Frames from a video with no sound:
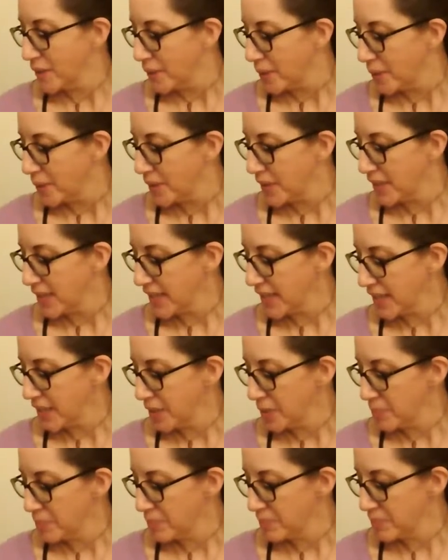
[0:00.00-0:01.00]
And I
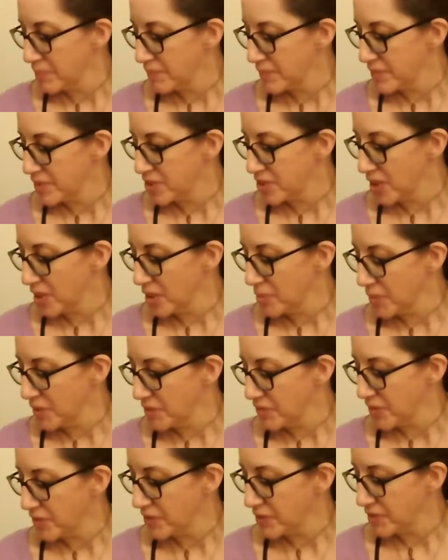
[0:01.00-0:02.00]
keep shutting my
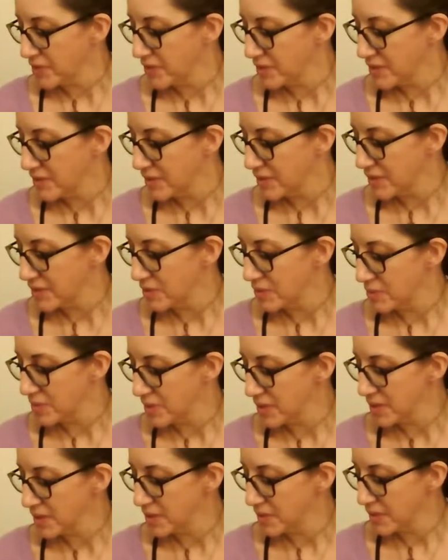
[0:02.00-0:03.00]
phone. It's
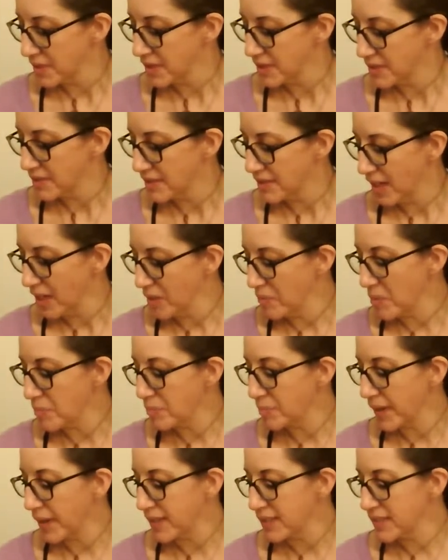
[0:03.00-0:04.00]
really annoying. I remember
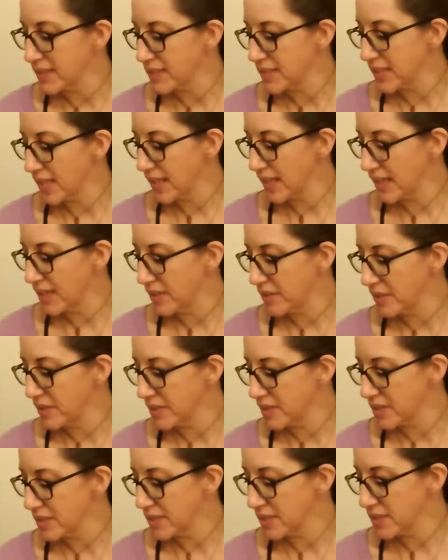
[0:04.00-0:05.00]
back in the day, you could
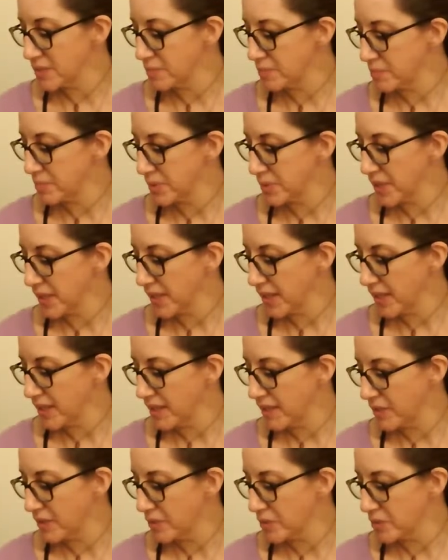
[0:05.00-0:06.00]
just play
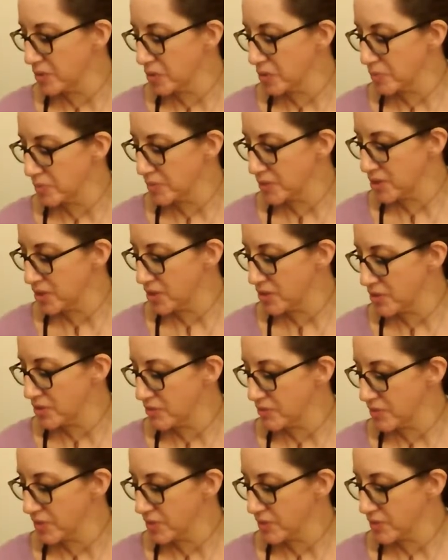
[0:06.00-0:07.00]
YouTube and shut your
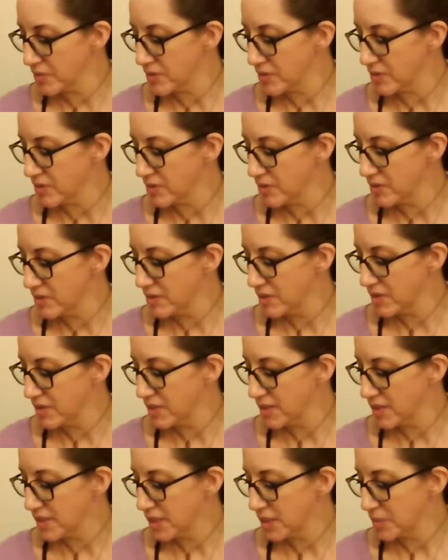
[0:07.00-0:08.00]
phone, or
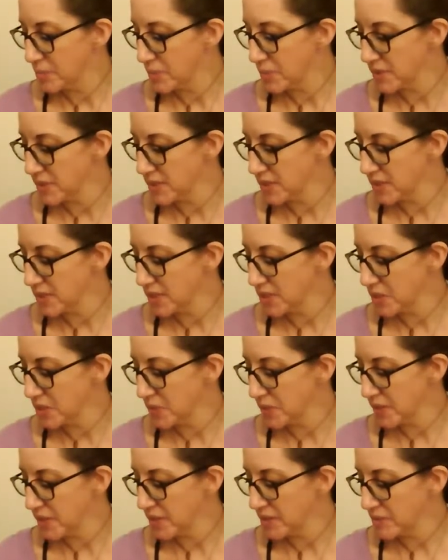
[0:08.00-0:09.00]
keep listening to
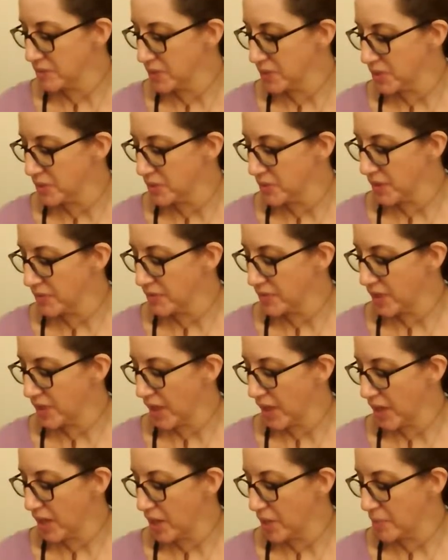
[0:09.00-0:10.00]
it when you left the
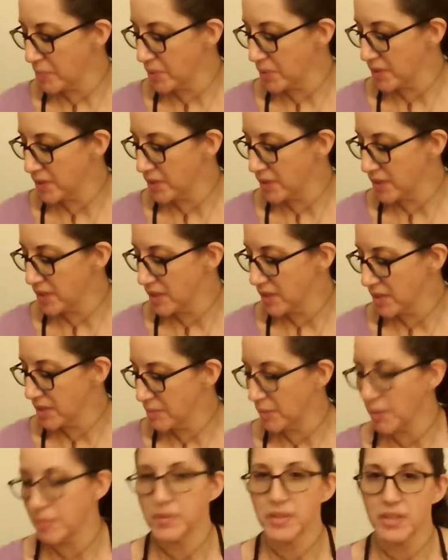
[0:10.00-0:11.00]
app.
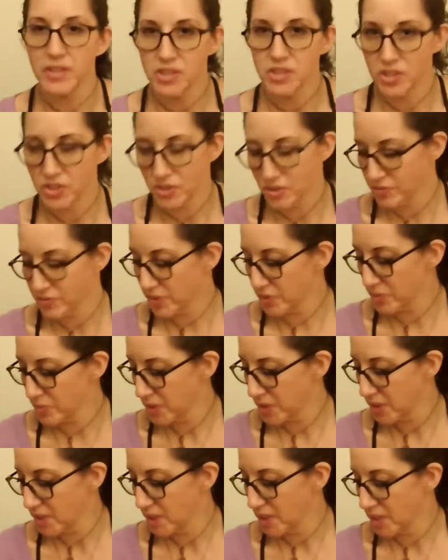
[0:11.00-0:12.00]
Maybe not shut your phone.
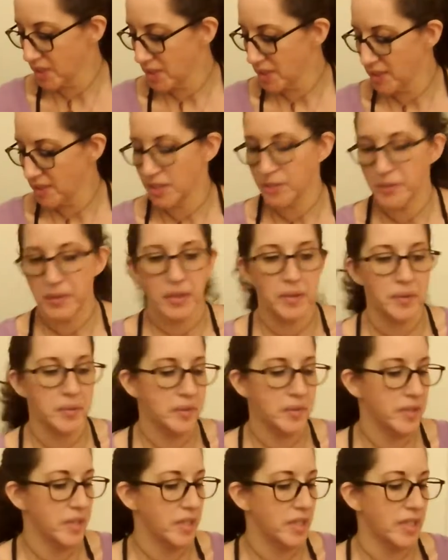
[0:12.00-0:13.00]
There we go.
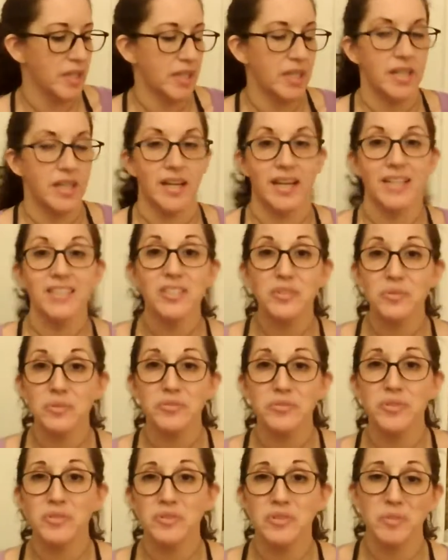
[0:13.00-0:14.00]
I just
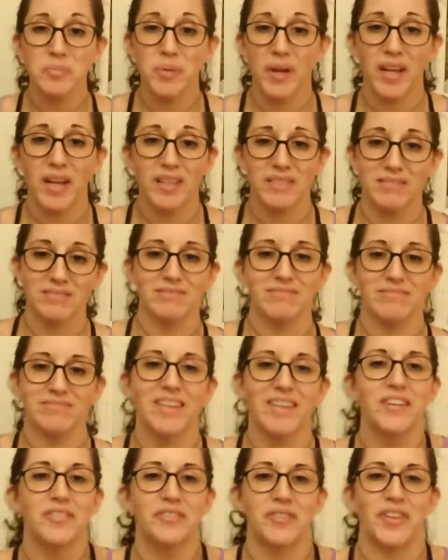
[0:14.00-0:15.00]
refuse to pay
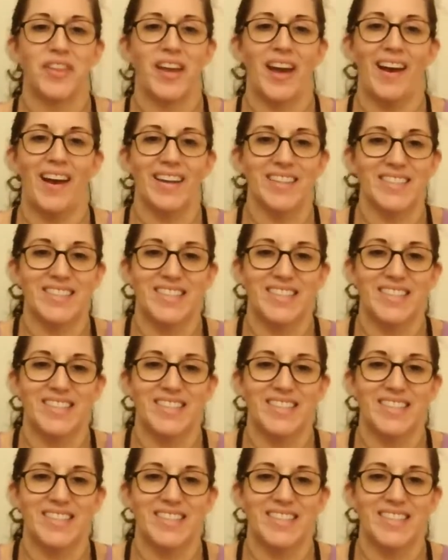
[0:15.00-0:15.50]
for that.